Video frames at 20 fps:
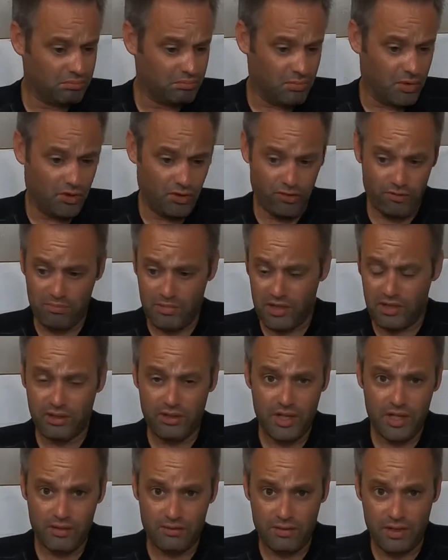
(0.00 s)
Both of them are
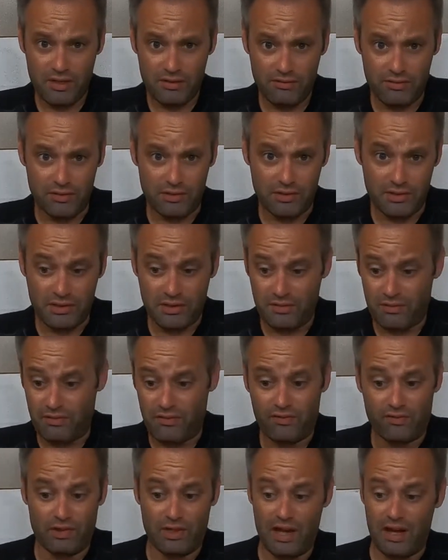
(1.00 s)
great rifles.
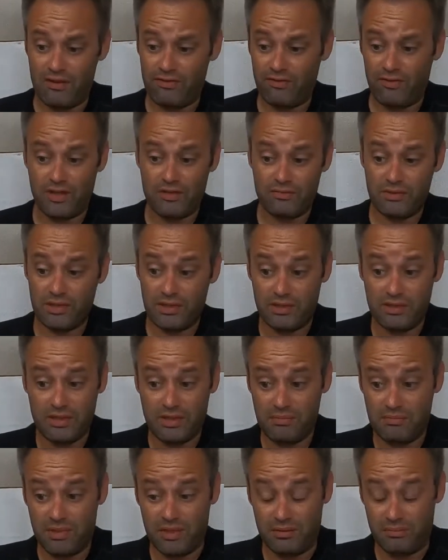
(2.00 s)
A lot of fun with the
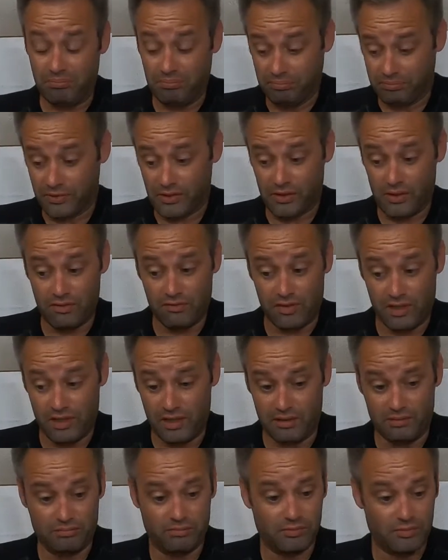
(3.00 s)
Tippmann so
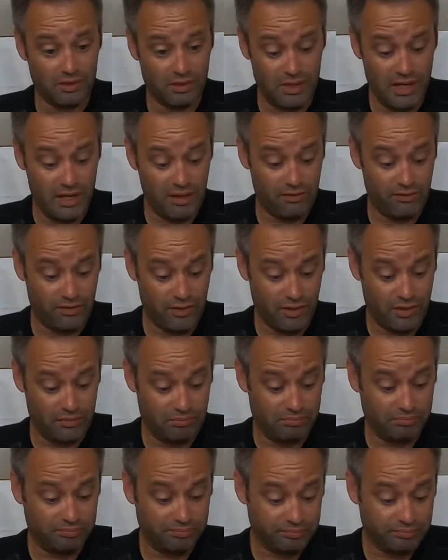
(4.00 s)
far. A lot of fun.